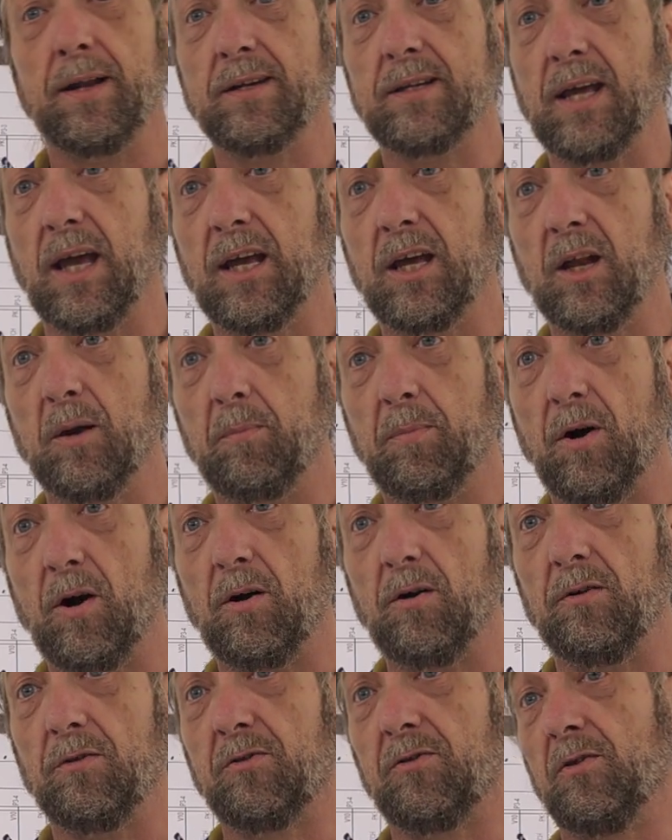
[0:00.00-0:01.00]
to take it
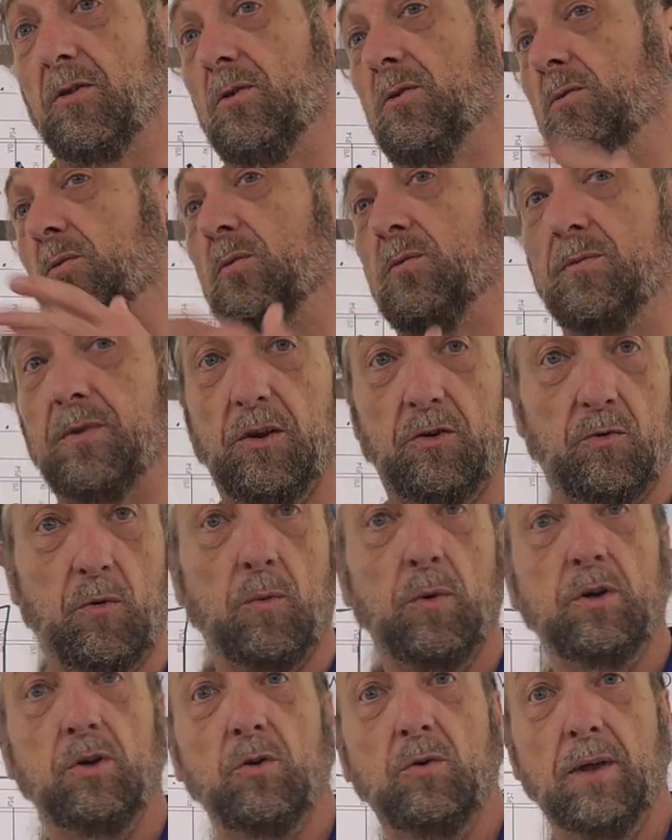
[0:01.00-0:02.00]
apart. So that's why
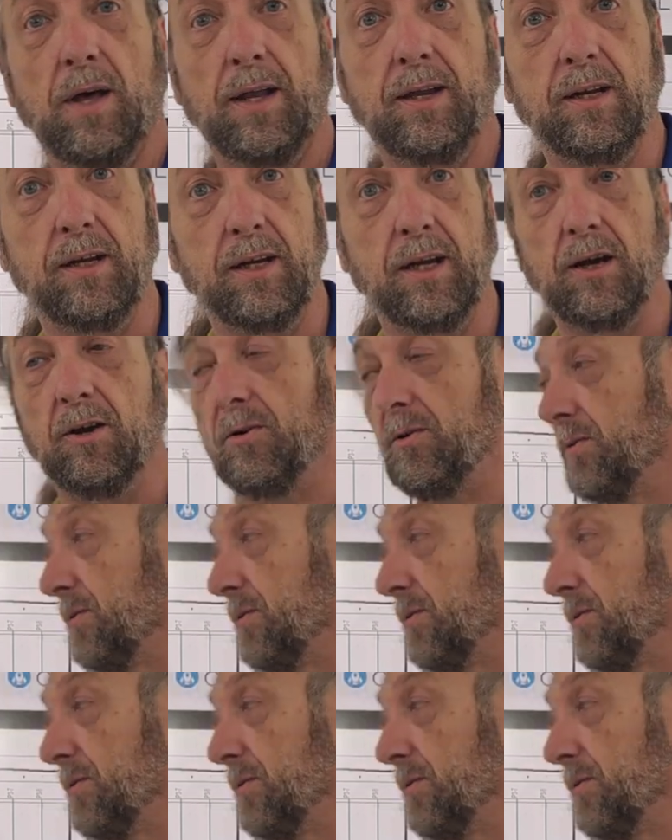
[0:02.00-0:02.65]
we do that in here.